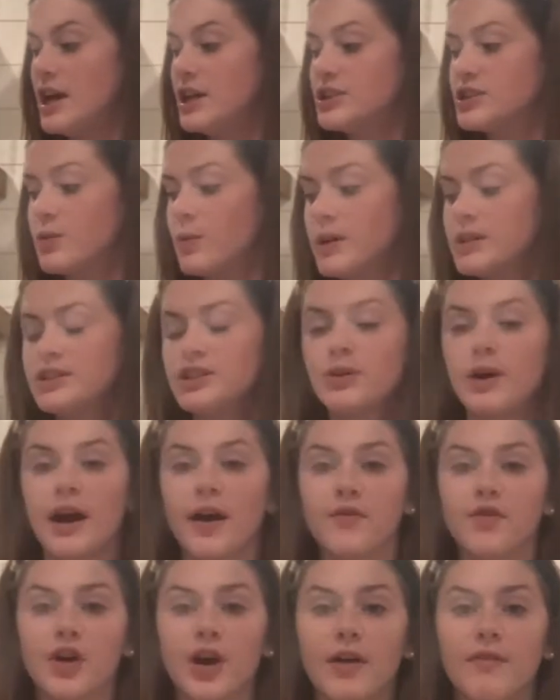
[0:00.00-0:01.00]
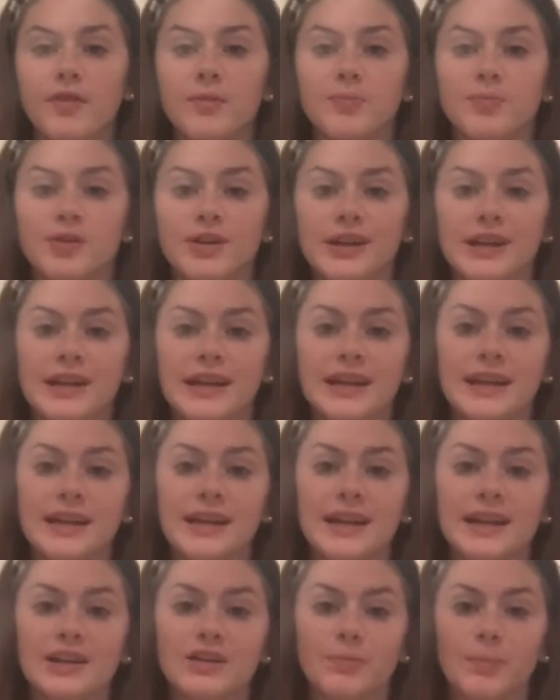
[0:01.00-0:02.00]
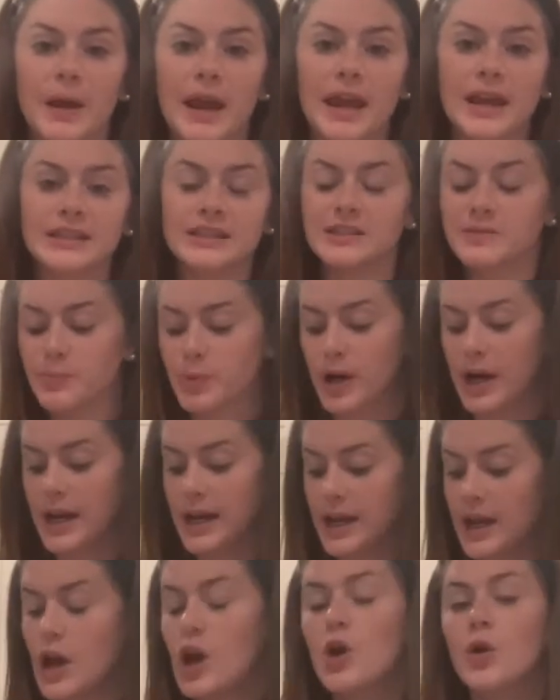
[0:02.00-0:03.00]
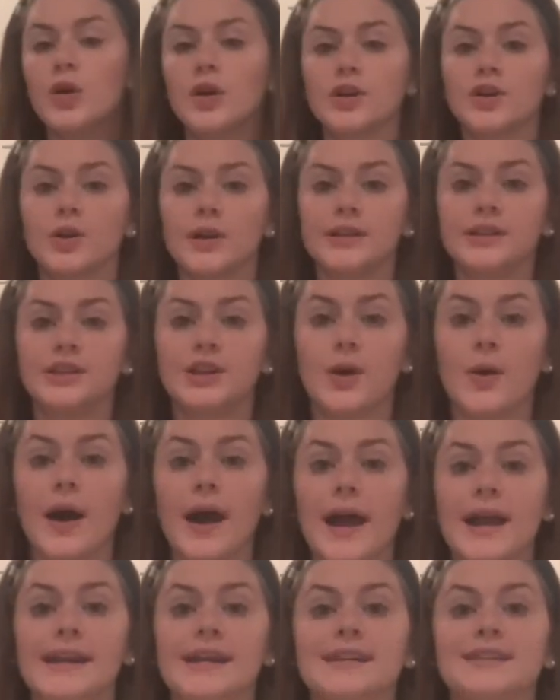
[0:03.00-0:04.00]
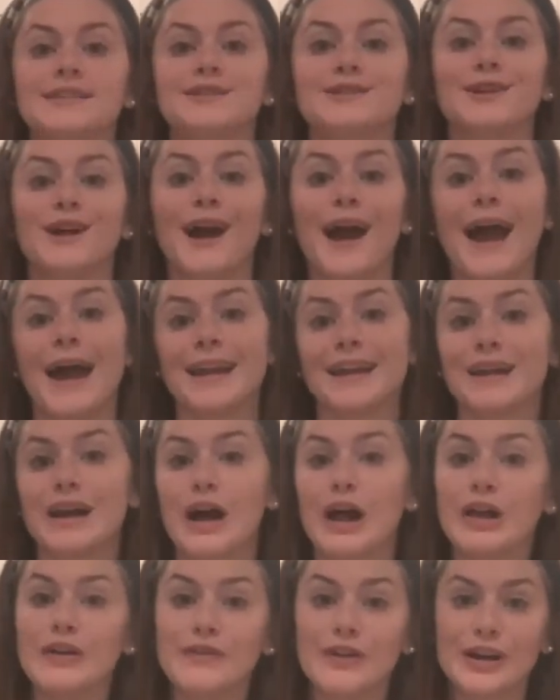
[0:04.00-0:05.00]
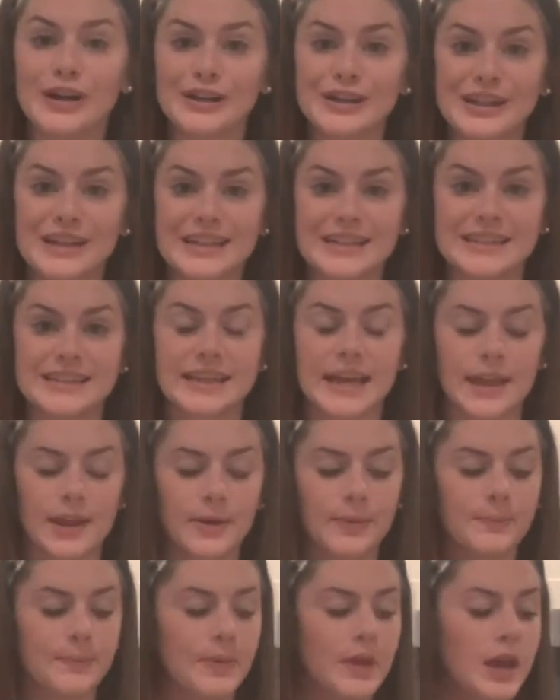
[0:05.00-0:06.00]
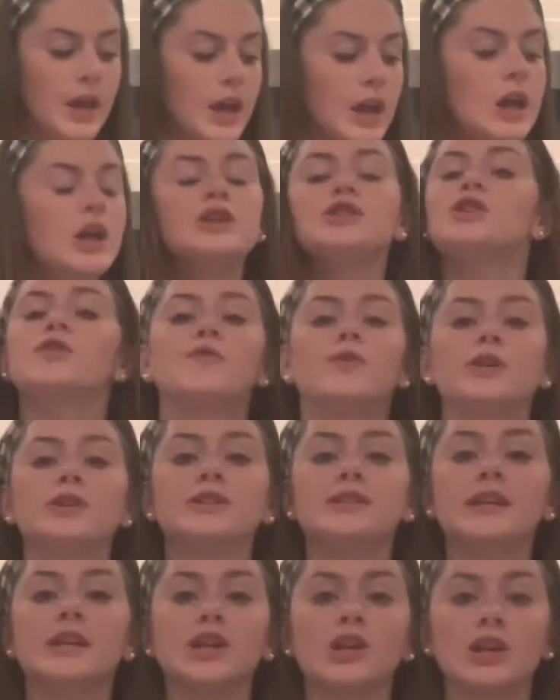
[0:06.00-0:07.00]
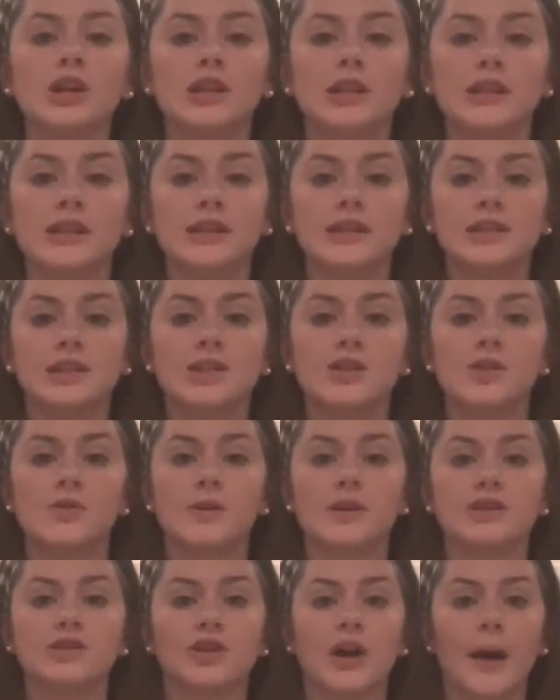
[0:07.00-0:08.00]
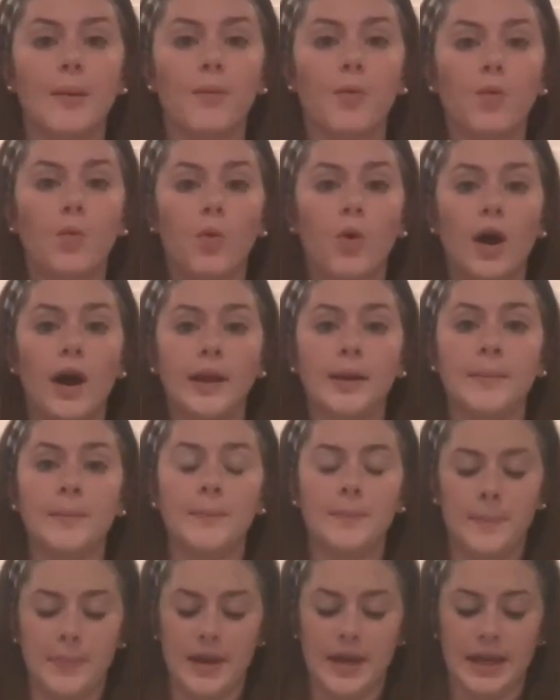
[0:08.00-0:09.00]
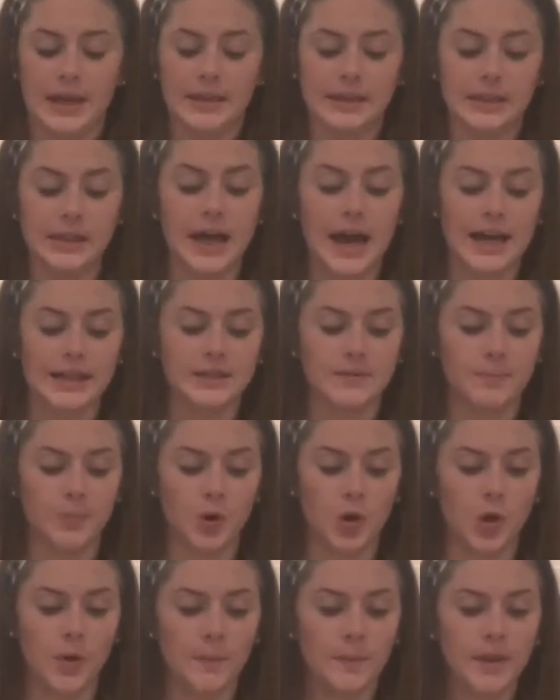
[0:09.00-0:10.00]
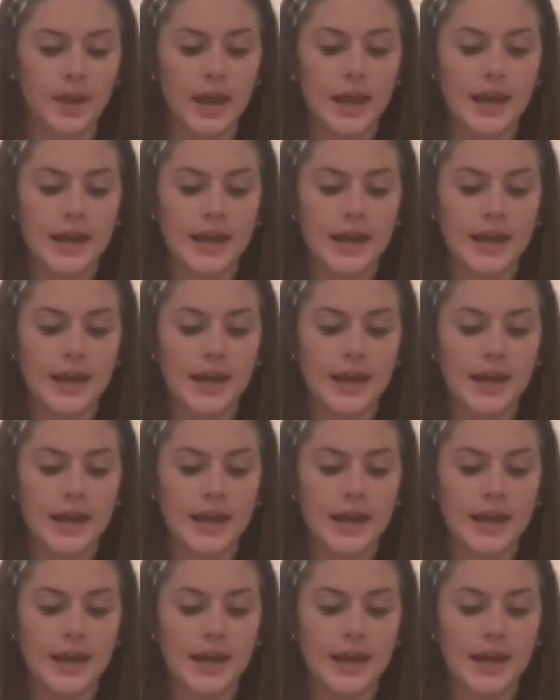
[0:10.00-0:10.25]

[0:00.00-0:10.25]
So once you have your oven preheated and your pan sprayed, we're going to go ahead and start adding all of our ingredients together. So first thing you're gonna need to do is grab 1 big glass bowl.